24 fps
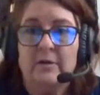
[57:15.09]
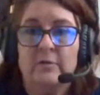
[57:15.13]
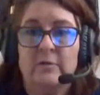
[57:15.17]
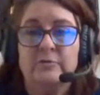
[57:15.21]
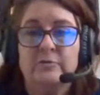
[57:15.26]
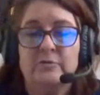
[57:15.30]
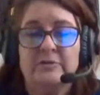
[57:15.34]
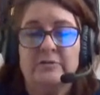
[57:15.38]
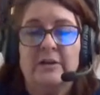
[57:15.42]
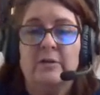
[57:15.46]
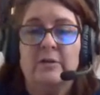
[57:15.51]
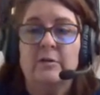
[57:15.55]

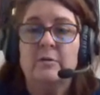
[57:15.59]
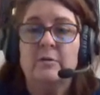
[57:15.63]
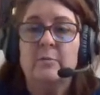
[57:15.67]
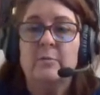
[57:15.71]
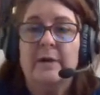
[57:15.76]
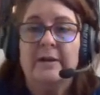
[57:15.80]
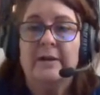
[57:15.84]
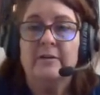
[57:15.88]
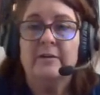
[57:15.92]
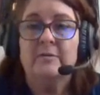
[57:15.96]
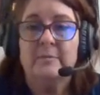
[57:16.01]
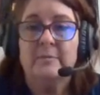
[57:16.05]
on a
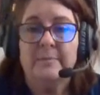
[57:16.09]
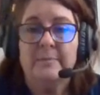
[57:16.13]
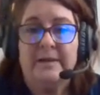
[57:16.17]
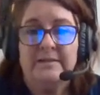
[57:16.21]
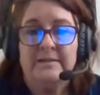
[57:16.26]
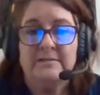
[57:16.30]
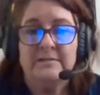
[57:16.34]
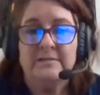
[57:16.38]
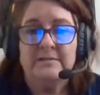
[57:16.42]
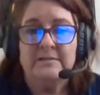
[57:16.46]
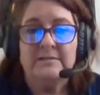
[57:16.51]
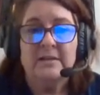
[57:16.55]
regular
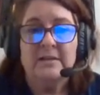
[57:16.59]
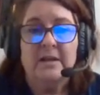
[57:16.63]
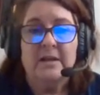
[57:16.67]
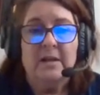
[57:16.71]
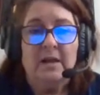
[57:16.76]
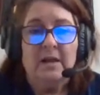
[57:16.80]
basis.